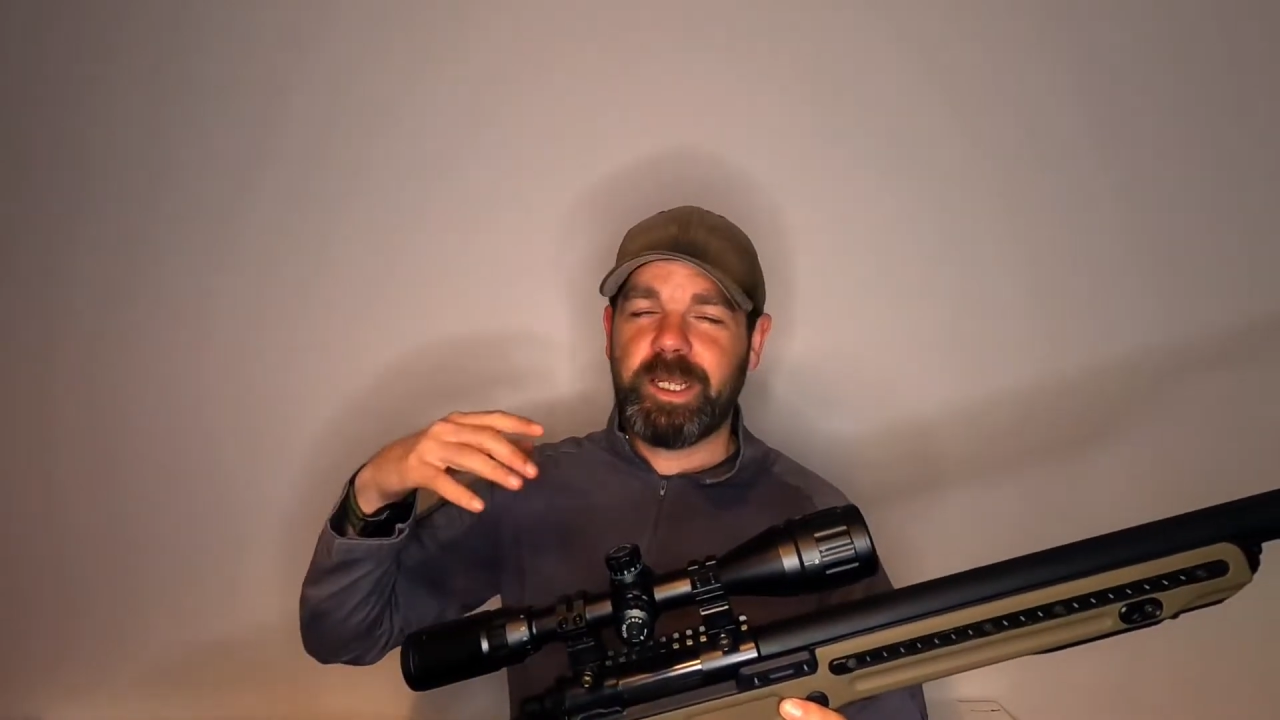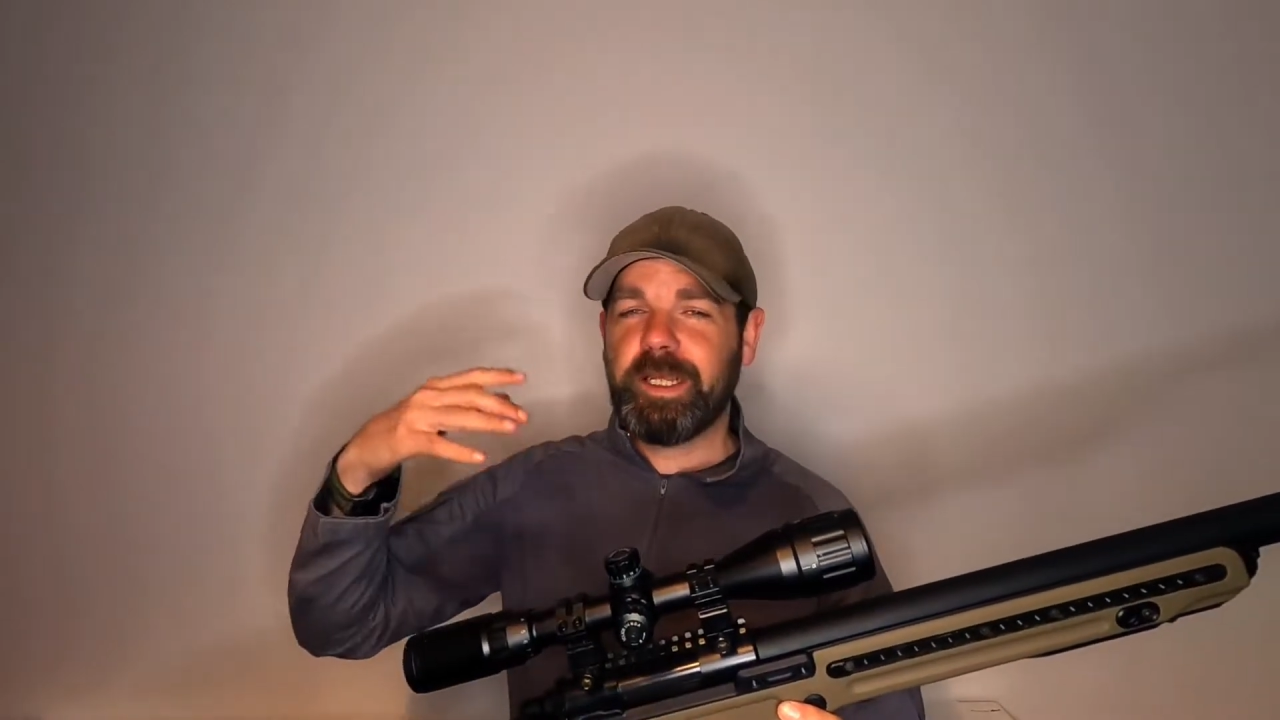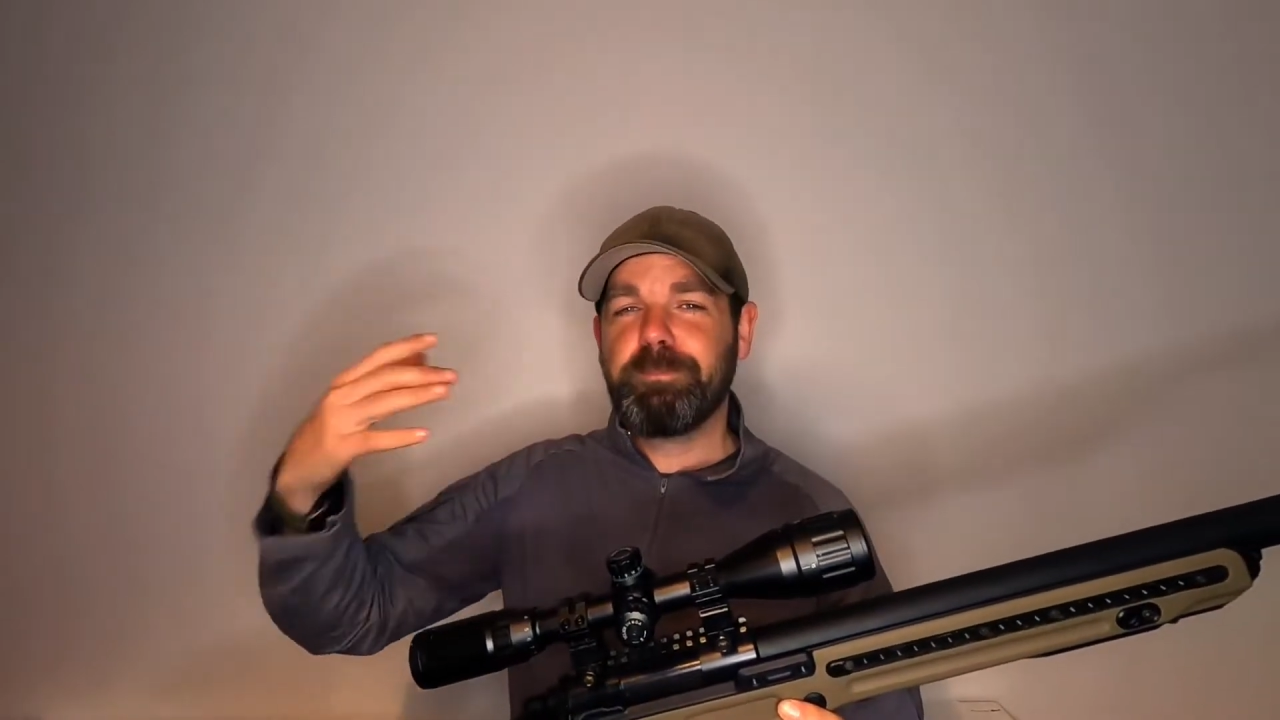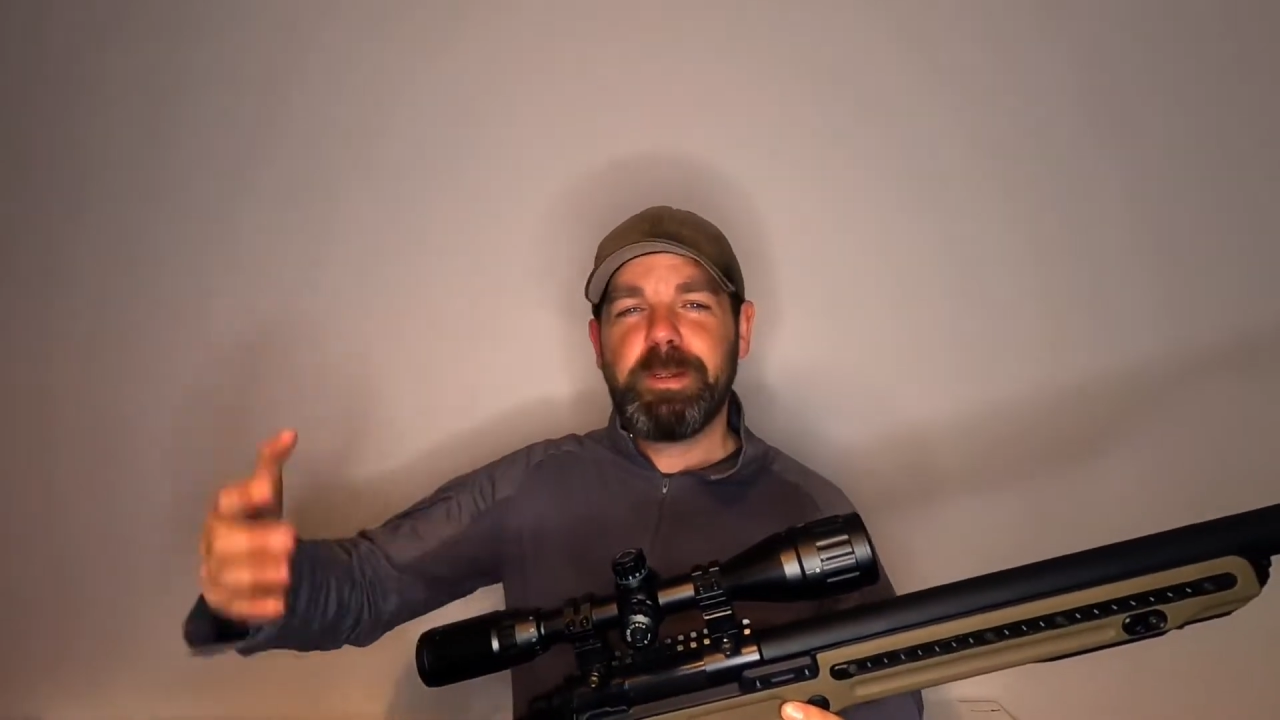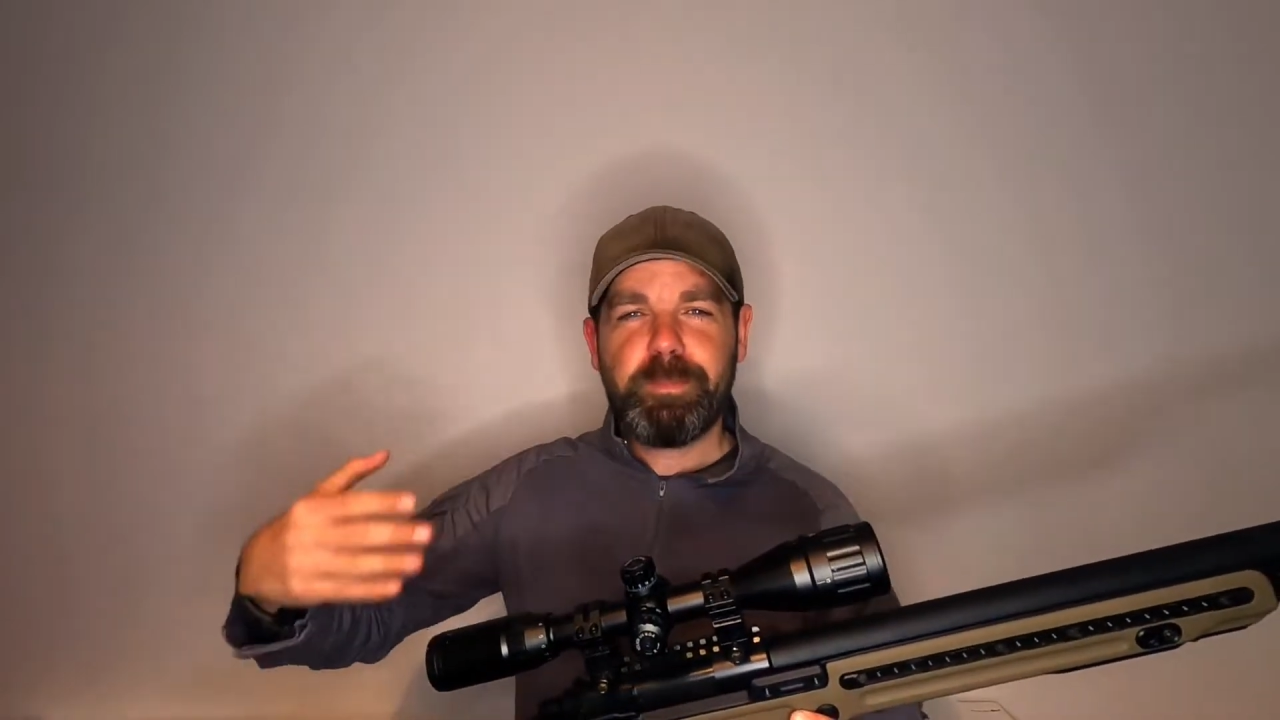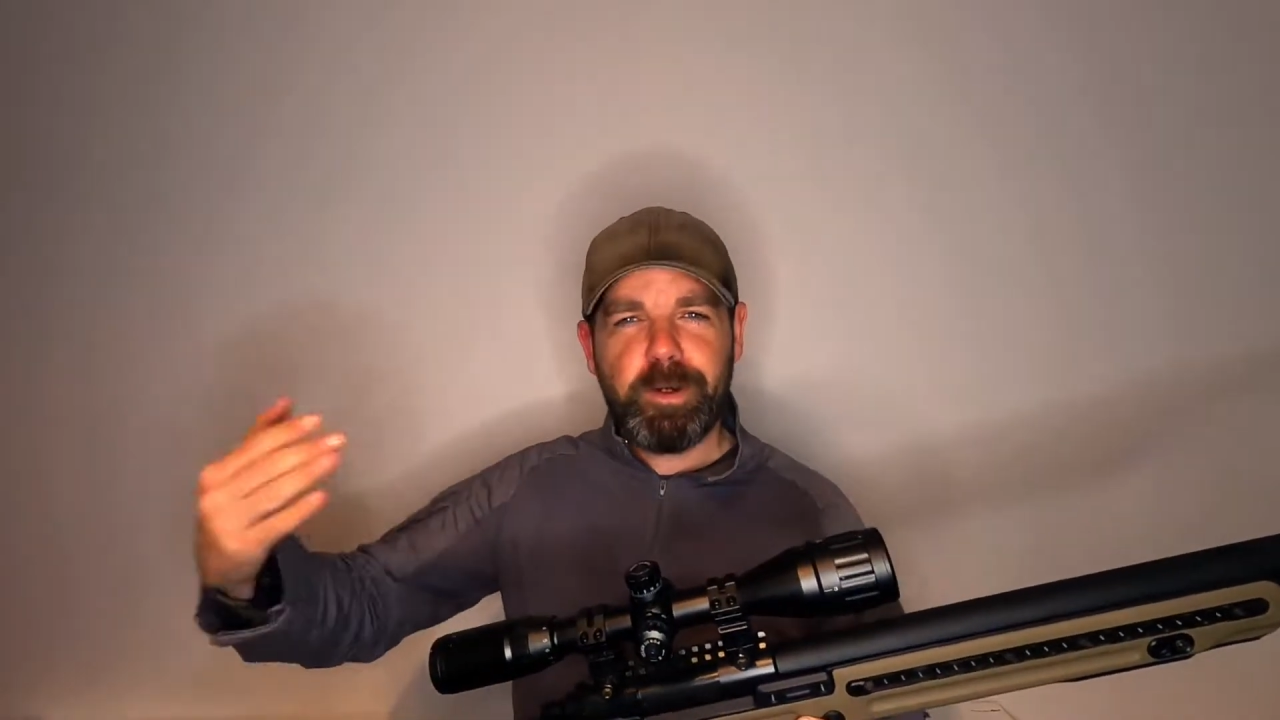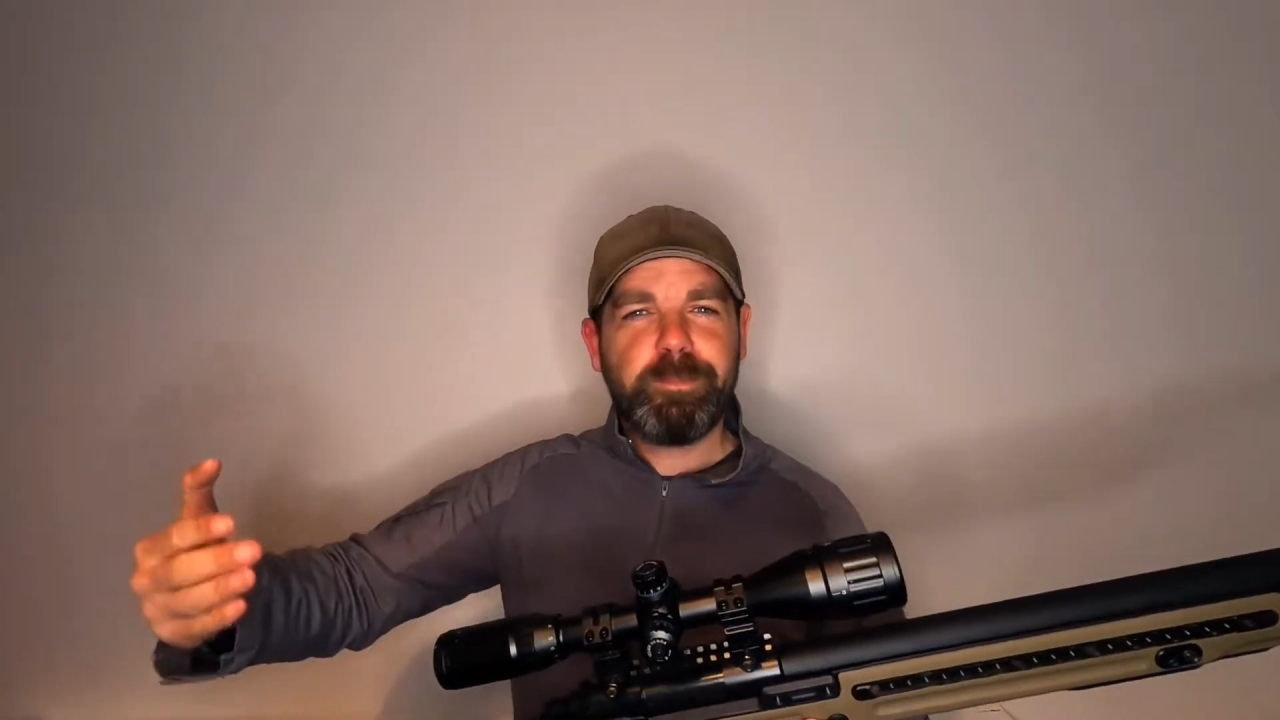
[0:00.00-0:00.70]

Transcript: and bit by